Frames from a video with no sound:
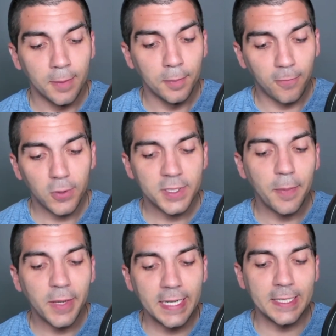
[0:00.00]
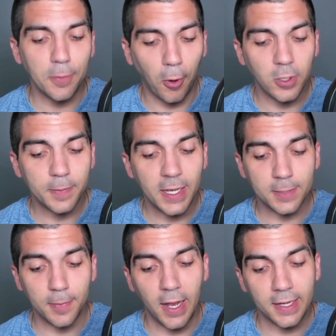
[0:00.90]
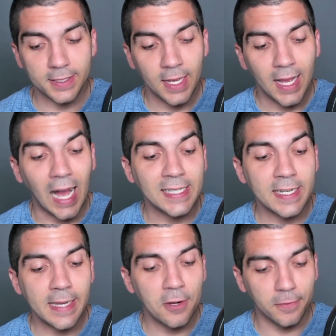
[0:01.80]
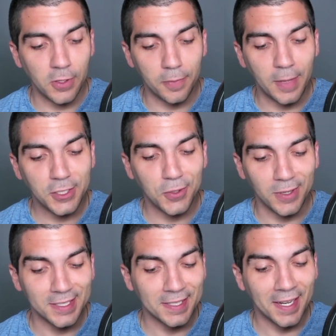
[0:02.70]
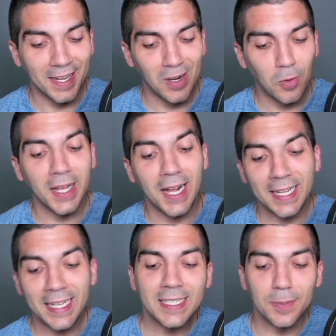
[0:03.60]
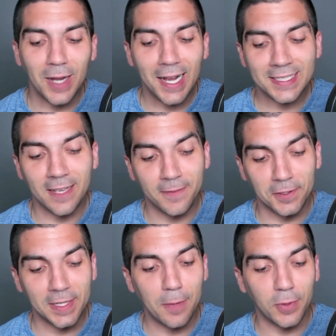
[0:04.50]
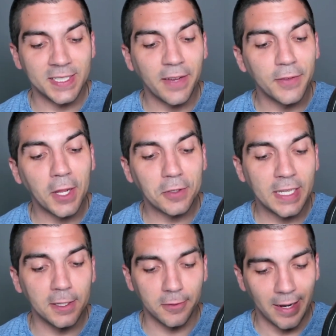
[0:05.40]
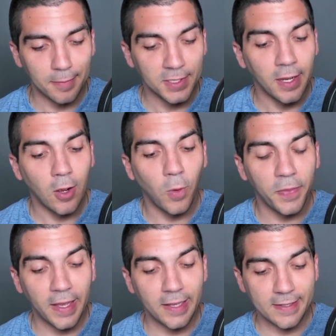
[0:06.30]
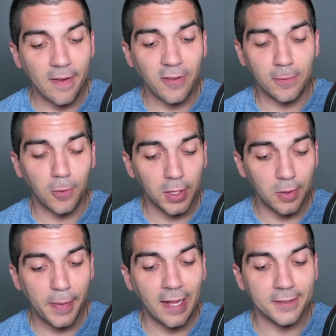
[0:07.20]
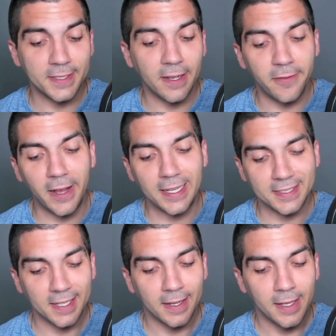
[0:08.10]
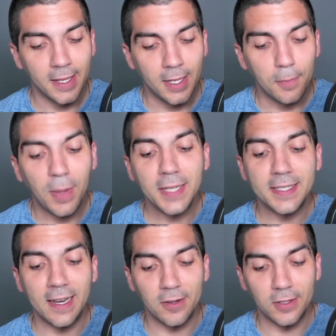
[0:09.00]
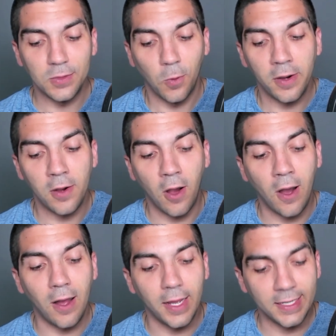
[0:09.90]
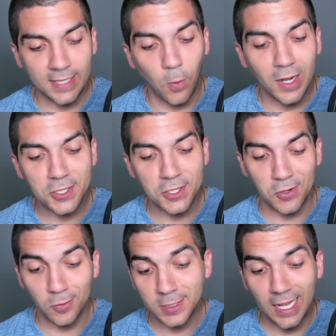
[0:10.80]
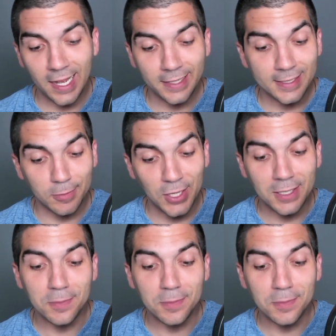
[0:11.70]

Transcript: Before stepping into the Perspex box, I did an interview in my shorts. When I got into the box, they filled it up with 700 kilograms, 1,543 pounds of ice. Bystanders were in awe as they watched a normal guy subject